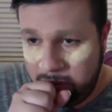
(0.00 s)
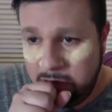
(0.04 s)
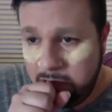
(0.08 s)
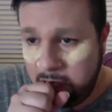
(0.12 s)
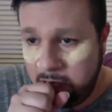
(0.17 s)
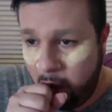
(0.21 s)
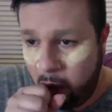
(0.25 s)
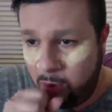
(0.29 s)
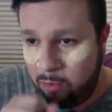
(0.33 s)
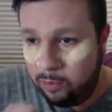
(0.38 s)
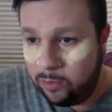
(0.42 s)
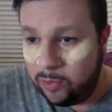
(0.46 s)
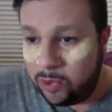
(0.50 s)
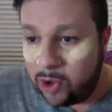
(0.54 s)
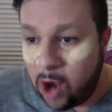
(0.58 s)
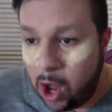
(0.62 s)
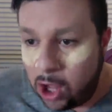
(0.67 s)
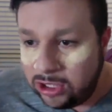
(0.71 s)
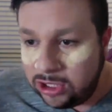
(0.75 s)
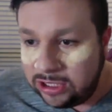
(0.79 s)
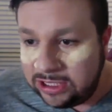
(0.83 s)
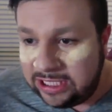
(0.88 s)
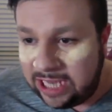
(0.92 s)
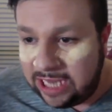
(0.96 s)
No,
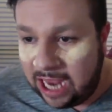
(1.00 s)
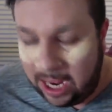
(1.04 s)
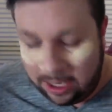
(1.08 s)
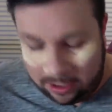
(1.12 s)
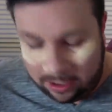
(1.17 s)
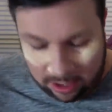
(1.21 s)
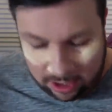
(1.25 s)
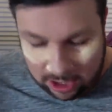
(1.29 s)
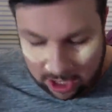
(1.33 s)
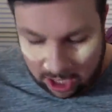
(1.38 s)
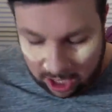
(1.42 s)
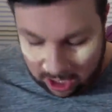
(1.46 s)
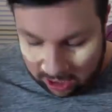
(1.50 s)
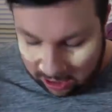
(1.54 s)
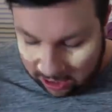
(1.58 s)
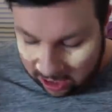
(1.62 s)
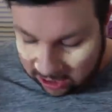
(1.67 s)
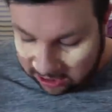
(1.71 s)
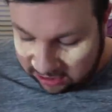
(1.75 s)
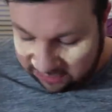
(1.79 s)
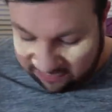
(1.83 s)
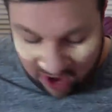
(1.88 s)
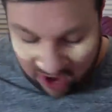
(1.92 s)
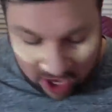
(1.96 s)
bronzer. Okay,
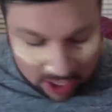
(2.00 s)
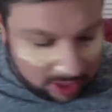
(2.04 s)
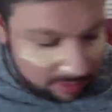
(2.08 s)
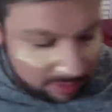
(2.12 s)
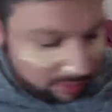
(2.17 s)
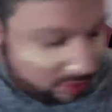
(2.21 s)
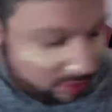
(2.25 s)
let's find the